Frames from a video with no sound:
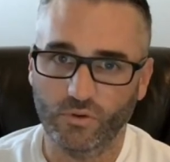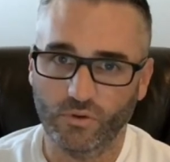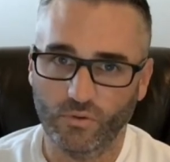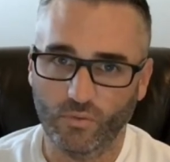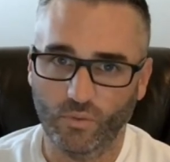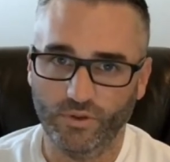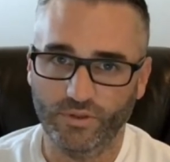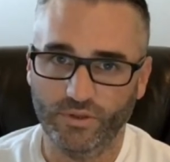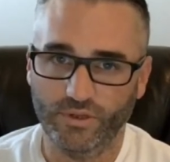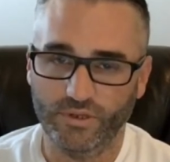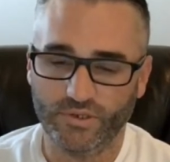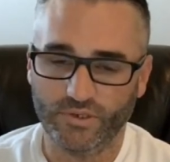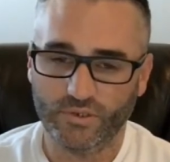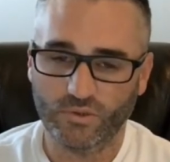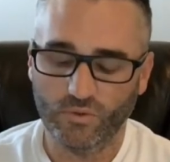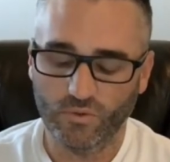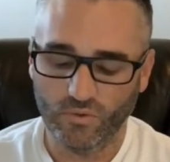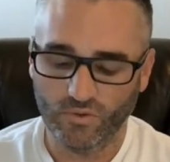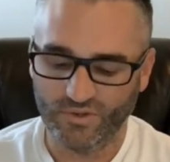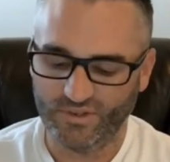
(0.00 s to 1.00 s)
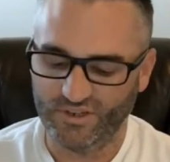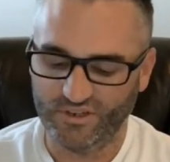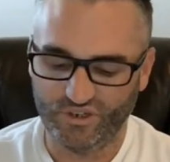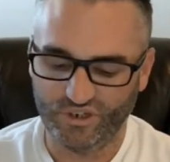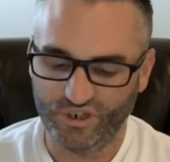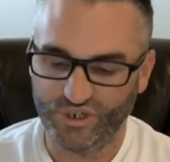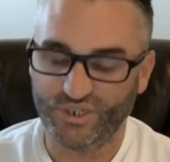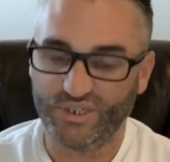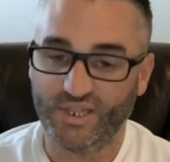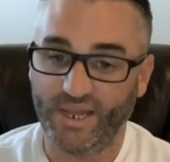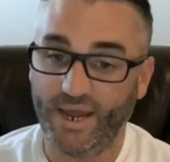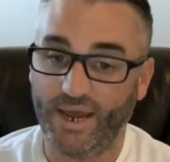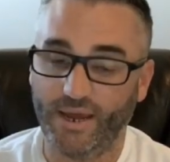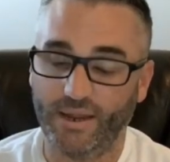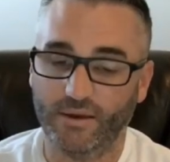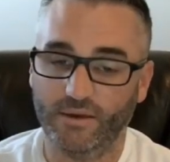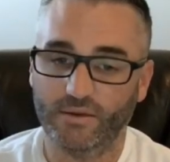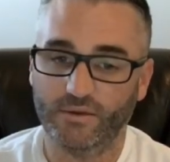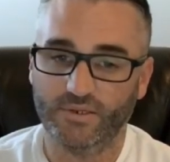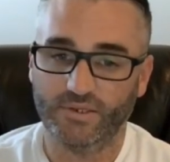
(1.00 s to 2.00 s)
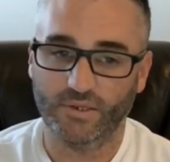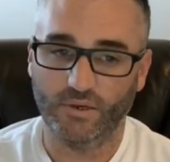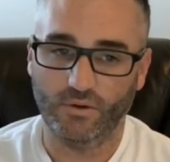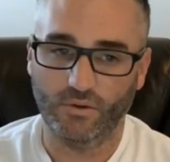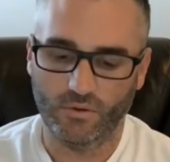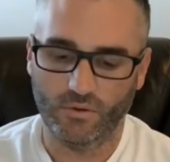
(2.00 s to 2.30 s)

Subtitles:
with these tools than just that. So